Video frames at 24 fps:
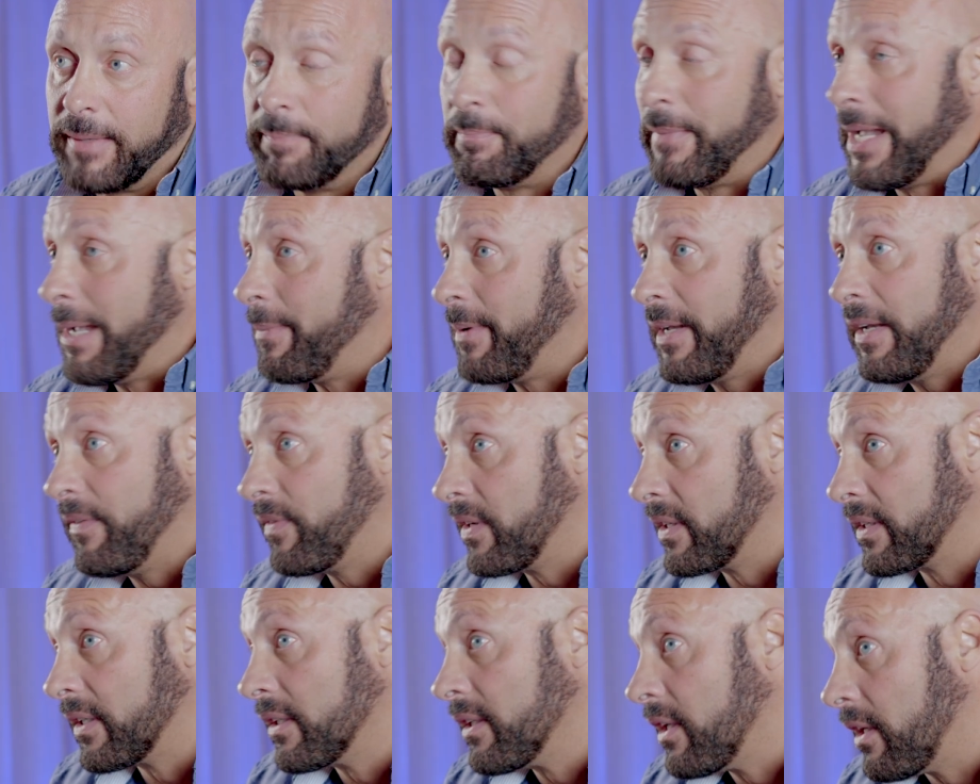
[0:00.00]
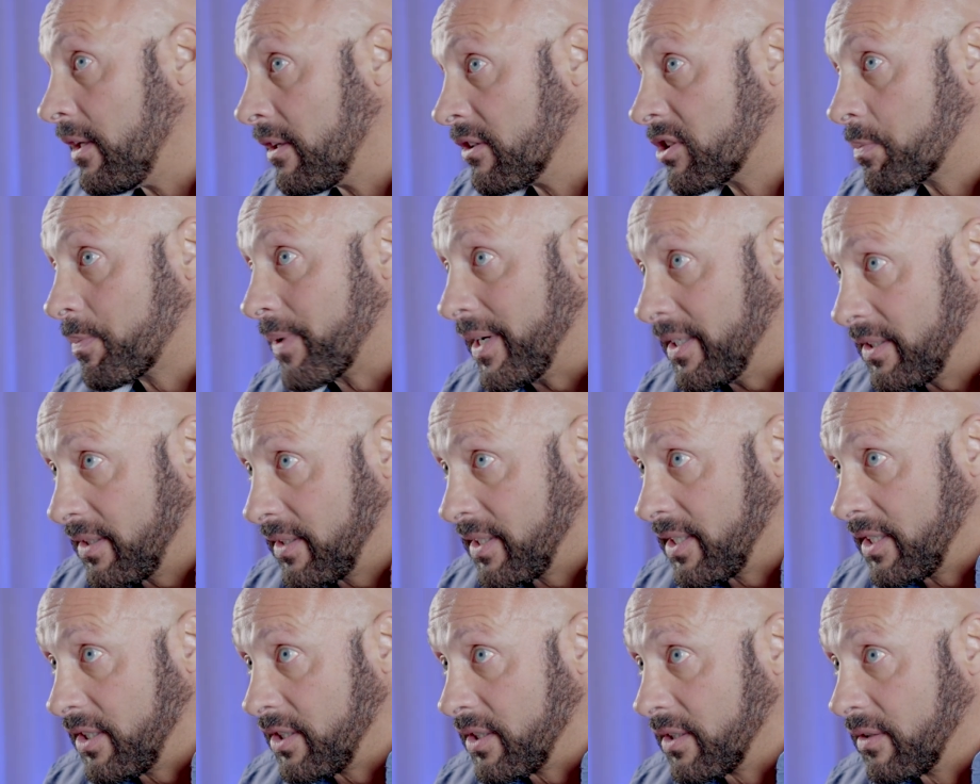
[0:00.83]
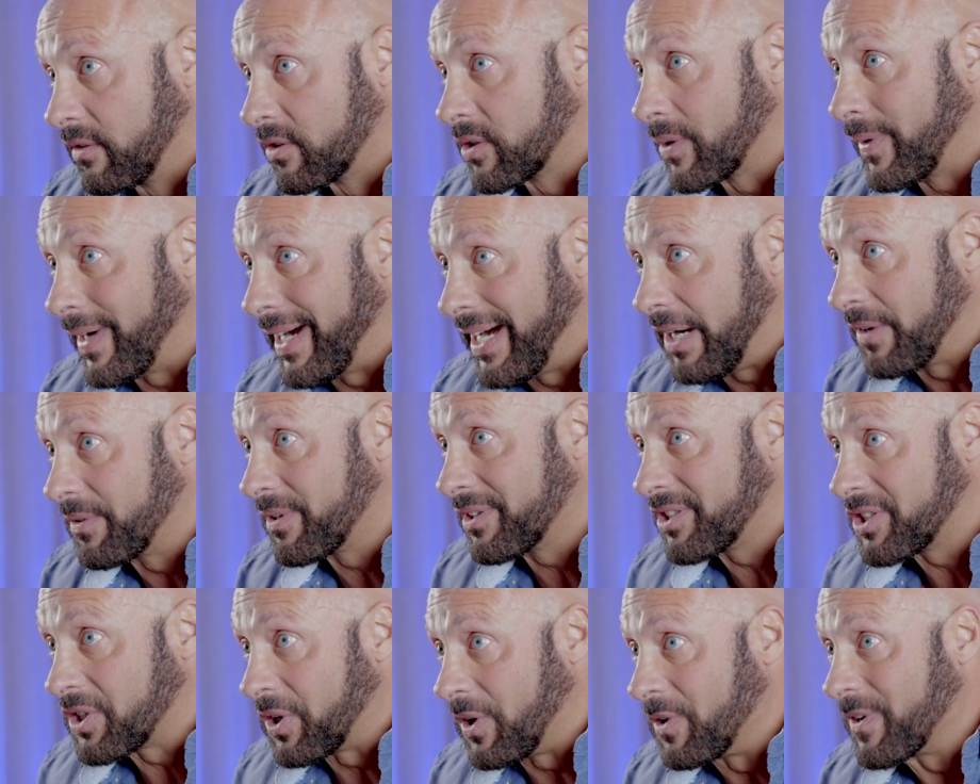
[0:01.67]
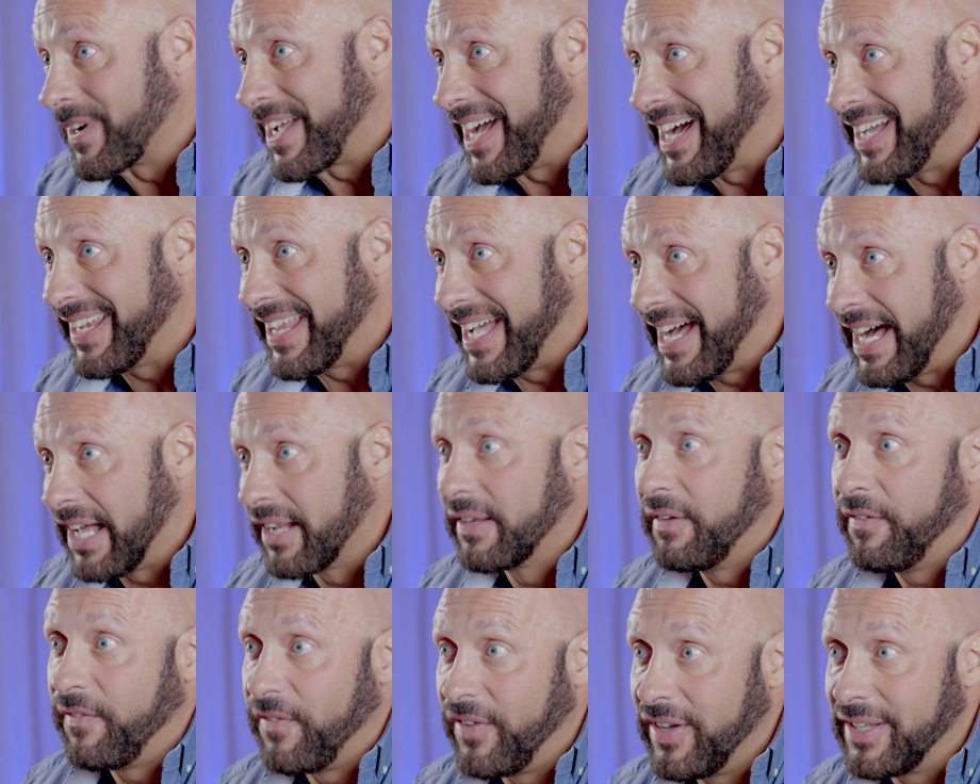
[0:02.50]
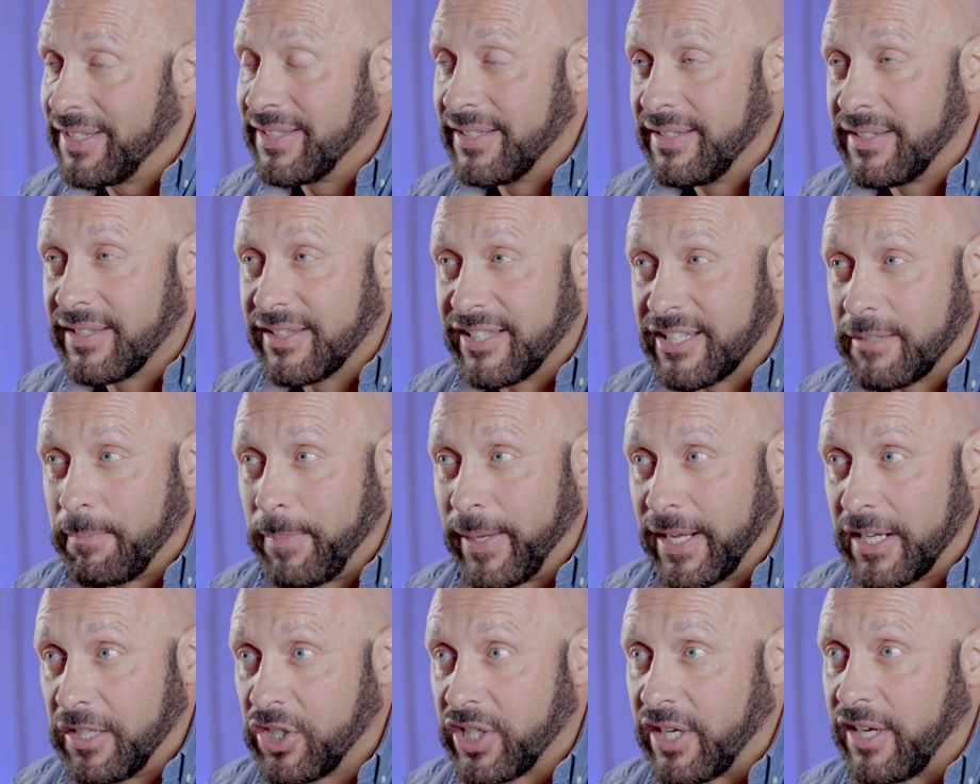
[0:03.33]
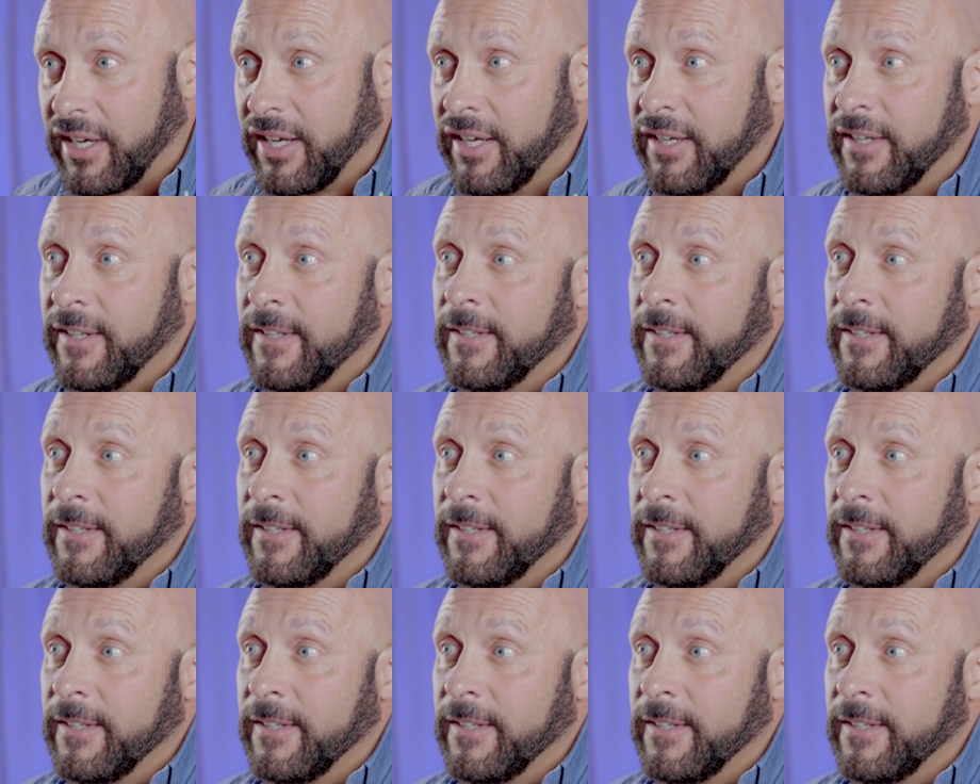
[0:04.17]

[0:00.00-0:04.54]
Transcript: maybe even enlarged breast tissue. So, how does Tongkat Ali fit into this picture?